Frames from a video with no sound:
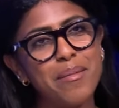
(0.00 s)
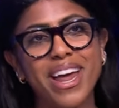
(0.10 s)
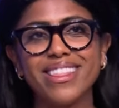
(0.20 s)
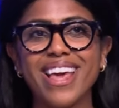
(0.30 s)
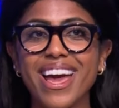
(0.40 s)

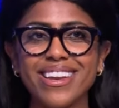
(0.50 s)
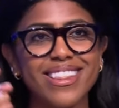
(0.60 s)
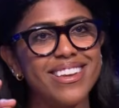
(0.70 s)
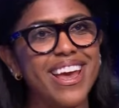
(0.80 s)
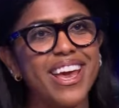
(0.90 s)
But at the end
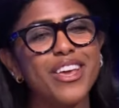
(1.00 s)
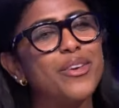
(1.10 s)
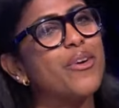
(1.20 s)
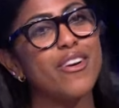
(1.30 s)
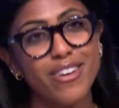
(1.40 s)
of the day,
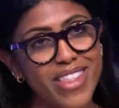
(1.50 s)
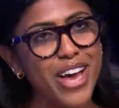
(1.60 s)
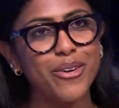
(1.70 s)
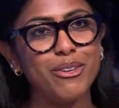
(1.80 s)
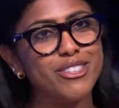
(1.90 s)
you earn
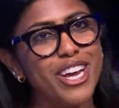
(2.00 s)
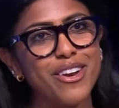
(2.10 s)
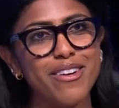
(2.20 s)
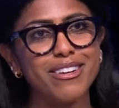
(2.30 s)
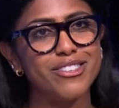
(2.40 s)
that gold
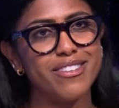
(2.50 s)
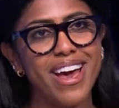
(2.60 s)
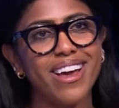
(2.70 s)
chain around your